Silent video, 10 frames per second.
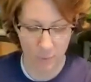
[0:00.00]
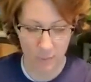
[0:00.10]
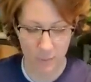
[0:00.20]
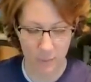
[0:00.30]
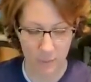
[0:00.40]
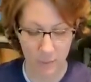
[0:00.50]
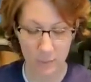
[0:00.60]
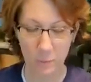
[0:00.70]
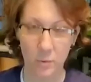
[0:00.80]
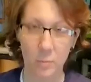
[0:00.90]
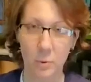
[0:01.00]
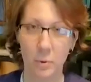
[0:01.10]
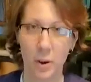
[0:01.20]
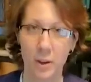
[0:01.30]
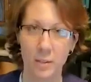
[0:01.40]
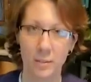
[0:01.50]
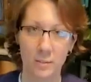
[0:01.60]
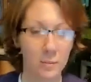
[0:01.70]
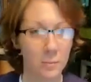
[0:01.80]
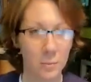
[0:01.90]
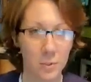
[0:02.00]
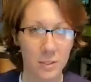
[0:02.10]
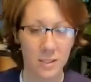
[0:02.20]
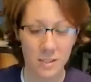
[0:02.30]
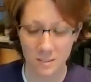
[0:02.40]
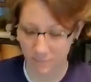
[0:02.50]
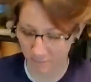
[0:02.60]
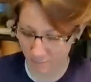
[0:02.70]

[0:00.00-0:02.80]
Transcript: we get the exothermic reaction, which is heat.